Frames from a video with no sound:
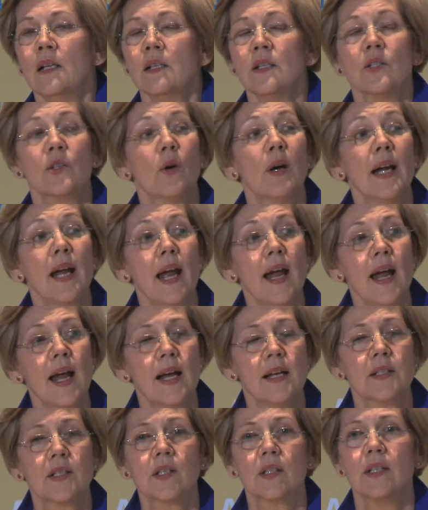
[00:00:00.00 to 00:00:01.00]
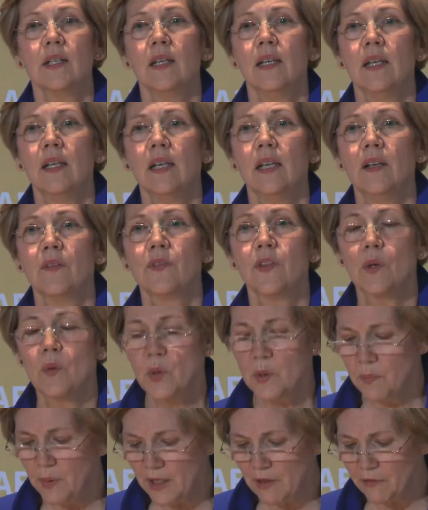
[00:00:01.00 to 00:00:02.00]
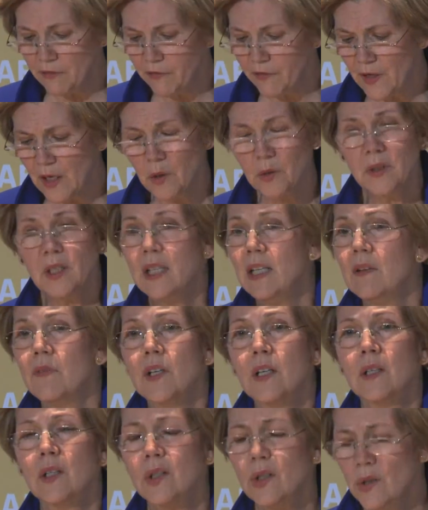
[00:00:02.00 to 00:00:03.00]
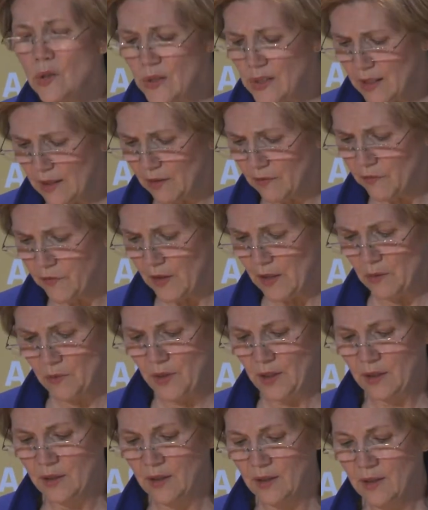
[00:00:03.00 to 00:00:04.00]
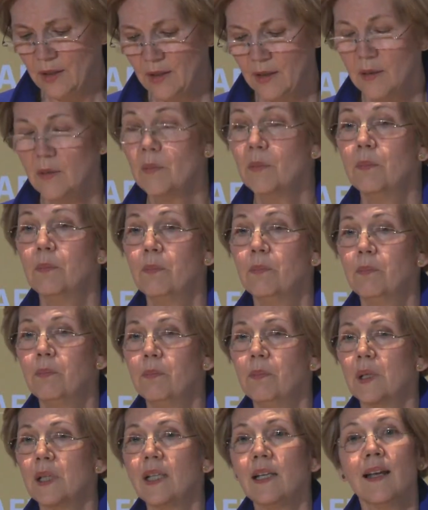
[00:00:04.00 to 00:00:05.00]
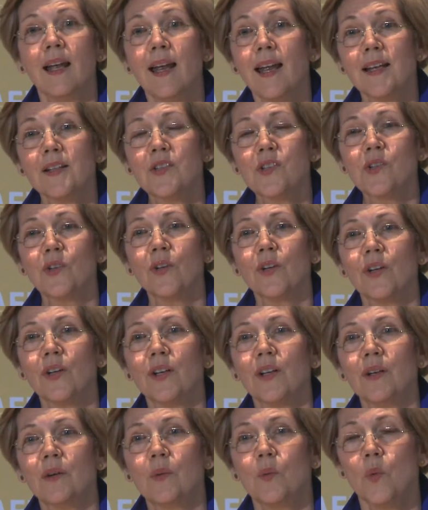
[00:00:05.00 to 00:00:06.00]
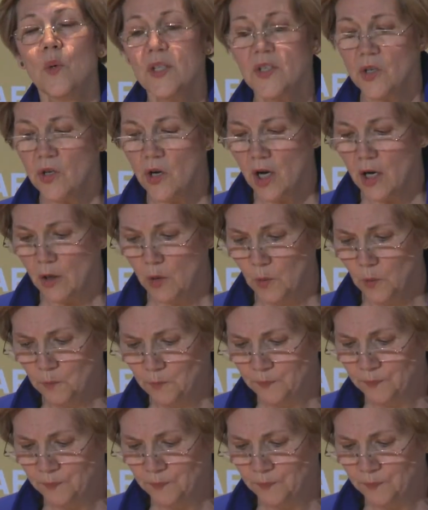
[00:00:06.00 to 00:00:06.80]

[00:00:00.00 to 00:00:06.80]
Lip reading: So I asked if there would be a vote, even a losing vote, but the answer was no.